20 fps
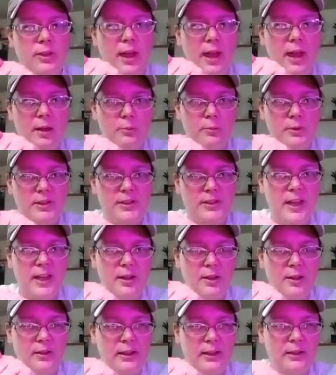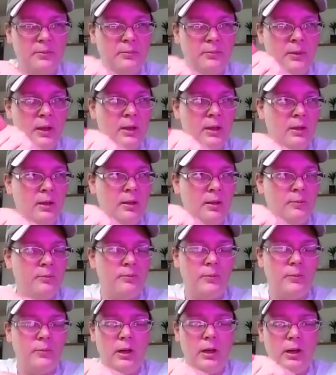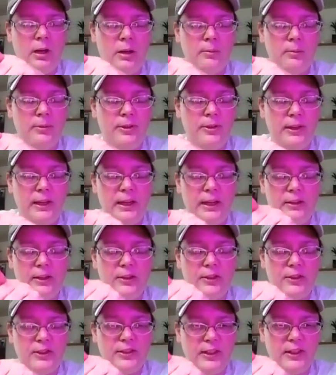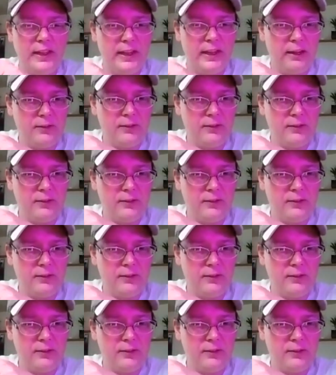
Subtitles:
that recycling thing that the city